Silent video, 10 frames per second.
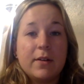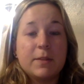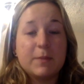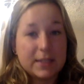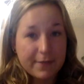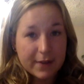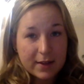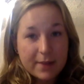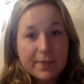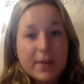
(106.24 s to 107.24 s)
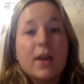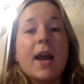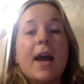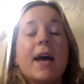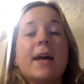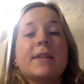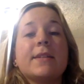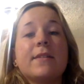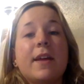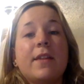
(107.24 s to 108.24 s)
specifically.
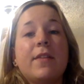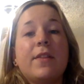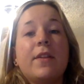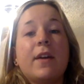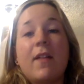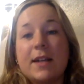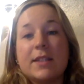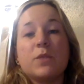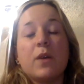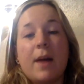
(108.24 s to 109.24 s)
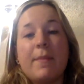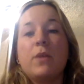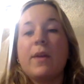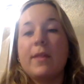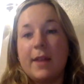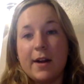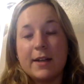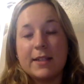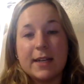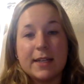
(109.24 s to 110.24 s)
And then the classes will come in with their
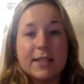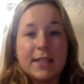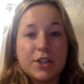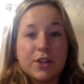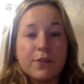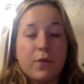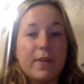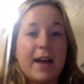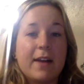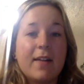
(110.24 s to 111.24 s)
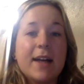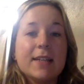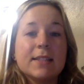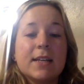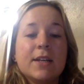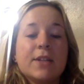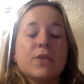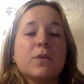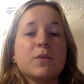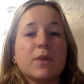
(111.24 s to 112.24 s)
assigned teacher for that class. So
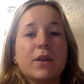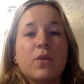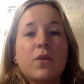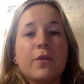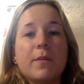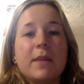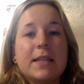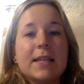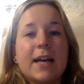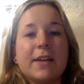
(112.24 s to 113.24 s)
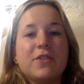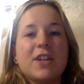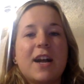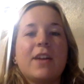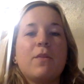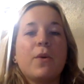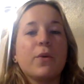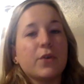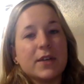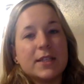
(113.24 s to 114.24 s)
it was really cool for me to kind of shadow
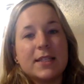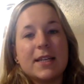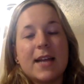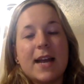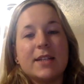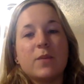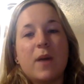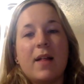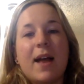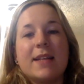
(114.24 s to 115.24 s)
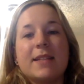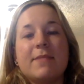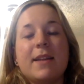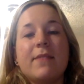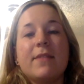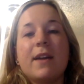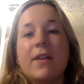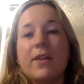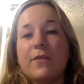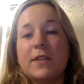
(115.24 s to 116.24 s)
both Kristen as well as many of the
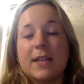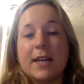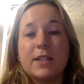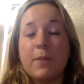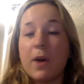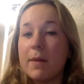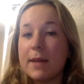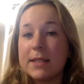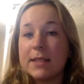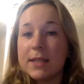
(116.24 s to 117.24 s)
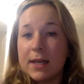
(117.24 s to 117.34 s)
other phys ed department